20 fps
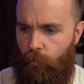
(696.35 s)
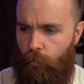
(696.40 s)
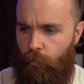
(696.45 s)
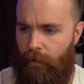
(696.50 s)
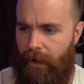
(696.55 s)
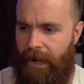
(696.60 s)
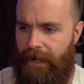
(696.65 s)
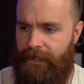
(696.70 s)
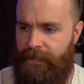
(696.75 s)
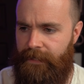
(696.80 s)

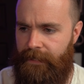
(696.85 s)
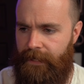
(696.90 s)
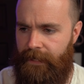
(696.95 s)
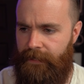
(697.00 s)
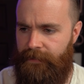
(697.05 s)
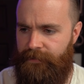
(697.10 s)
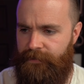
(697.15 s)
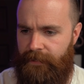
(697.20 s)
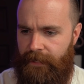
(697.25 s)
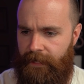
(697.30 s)
Y to
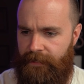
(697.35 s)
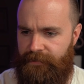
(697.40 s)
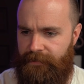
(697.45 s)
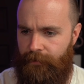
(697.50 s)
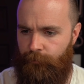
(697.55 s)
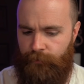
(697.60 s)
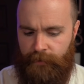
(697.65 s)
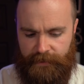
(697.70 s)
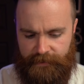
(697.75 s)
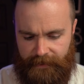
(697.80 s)
yeah, see I
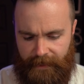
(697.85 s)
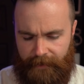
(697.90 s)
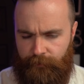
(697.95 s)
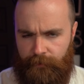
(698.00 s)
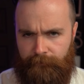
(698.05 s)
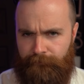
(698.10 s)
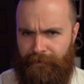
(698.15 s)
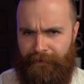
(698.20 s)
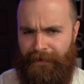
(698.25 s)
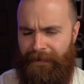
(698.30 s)
wanna save
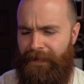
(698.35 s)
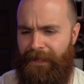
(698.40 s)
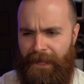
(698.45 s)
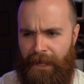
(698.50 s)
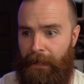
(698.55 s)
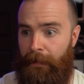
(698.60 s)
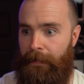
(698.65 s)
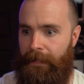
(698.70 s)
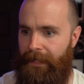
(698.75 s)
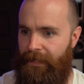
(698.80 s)
it,
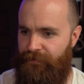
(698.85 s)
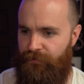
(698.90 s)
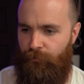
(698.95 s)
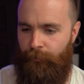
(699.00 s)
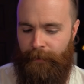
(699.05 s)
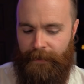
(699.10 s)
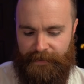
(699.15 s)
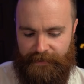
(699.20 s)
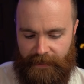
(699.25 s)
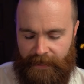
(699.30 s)
easy for
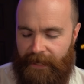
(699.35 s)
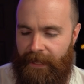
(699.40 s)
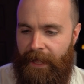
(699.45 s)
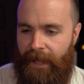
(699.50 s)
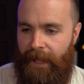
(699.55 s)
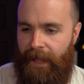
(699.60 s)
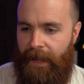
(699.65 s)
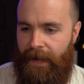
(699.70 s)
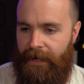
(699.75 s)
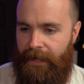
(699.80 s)
me to say,
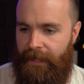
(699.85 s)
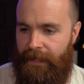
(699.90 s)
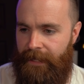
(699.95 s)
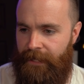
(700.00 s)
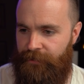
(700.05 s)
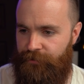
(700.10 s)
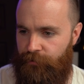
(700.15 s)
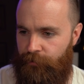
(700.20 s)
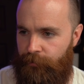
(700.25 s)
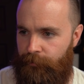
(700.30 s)
and hit
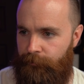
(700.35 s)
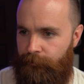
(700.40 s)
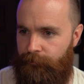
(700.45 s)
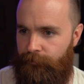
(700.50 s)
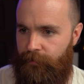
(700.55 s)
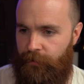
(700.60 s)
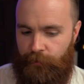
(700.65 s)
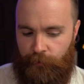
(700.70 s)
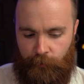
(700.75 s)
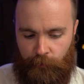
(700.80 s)
enter,
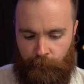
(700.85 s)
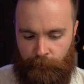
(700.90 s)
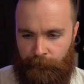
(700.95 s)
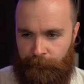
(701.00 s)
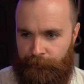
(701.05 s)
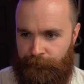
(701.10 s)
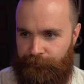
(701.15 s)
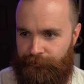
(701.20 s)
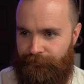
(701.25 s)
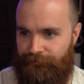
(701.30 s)
cool.
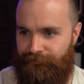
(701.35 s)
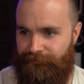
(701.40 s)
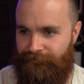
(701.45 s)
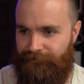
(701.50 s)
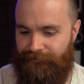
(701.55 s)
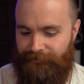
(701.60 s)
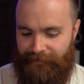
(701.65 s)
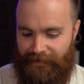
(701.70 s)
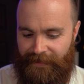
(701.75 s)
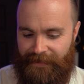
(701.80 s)

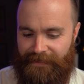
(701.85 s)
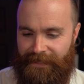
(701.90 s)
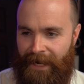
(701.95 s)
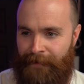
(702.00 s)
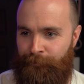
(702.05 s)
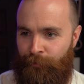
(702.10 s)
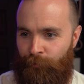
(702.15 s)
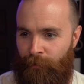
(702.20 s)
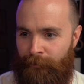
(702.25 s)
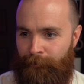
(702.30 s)

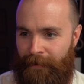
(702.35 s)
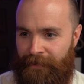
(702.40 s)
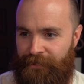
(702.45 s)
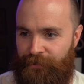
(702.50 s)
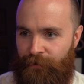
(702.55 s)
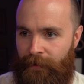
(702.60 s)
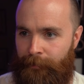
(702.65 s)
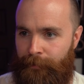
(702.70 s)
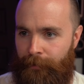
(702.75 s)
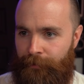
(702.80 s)
Time to run my
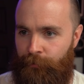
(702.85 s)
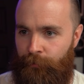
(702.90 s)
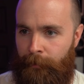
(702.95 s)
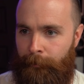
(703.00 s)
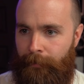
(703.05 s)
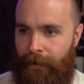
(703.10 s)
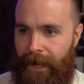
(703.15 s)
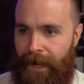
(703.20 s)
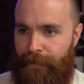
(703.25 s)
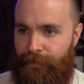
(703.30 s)
script. I'll do in
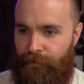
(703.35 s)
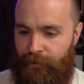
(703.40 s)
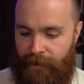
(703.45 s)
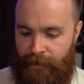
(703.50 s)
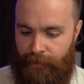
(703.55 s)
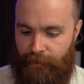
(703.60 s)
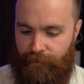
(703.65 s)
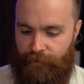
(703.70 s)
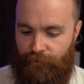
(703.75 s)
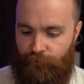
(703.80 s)

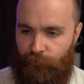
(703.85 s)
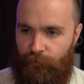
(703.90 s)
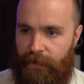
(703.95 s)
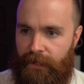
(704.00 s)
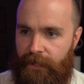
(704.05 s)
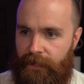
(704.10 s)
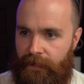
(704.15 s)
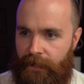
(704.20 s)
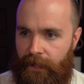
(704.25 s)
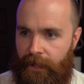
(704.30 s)
Python
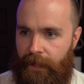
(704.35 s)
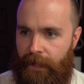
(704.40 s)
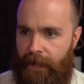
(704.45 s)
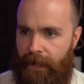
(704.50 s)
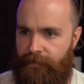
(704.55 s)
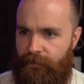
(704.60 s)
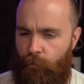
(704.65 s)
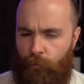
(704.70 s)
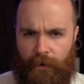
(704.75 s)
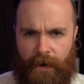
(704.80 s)
three,
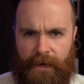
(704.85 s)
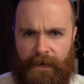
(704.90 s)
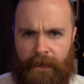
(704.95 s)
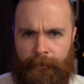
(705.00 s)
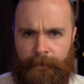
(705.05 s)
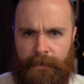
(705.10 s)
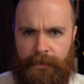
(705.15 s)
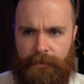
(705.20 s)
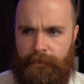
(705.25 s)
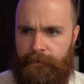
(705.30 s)
and then what'd I
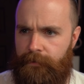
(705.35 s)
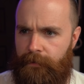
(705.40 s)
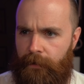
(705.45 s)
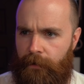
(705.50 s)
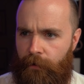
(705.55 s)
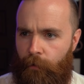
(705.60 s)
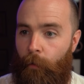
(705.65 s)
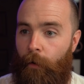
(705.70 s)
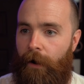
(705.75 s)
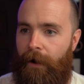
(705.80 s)
name it?
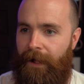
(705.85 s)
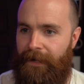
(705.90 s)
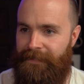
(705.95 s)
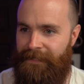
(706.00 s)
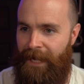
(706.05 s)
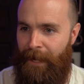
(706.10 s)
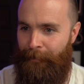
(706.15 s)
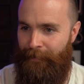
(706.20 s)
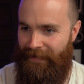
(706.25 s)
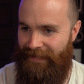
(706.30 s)
Oh, hot
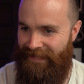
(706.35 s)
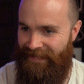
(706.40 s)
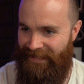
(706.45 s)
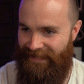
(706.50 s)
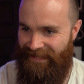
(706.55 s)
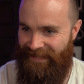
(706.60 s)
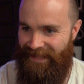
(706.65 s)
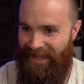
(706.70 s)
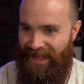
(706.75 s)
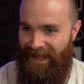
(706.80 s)
topic,
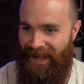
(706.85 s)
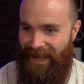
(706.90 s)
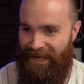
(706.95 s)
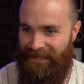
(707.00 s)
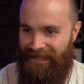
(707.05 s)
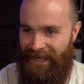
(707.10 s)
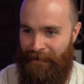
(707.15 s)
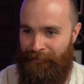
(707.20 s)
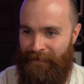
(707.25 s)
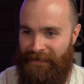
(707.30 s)

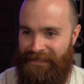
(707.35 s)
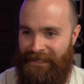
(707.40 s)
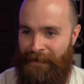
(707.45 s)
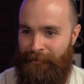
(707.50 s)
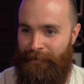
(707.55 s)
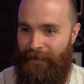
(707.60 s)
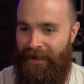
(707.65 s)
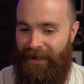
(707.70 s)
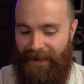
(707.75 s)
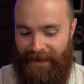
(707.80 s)
hot topic.py.
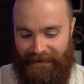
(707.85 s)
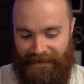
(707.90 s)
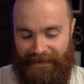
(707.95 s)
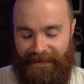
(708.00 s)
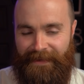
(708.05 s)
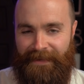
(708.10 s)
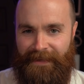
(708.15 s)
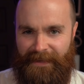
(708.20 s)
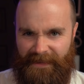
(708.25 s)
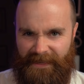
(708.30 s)

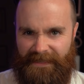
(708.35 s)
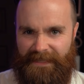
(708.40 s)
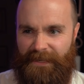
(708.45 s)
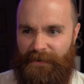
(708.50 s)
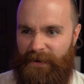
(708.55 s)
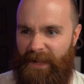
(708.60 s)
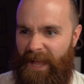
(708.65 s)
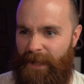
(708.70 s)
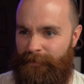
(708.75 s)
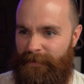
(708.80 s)
Let's see
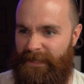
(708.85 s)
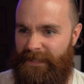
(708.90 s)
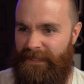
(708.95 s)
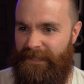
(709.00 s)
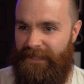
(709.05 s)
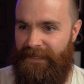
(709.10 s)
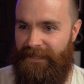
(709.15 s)
what happens.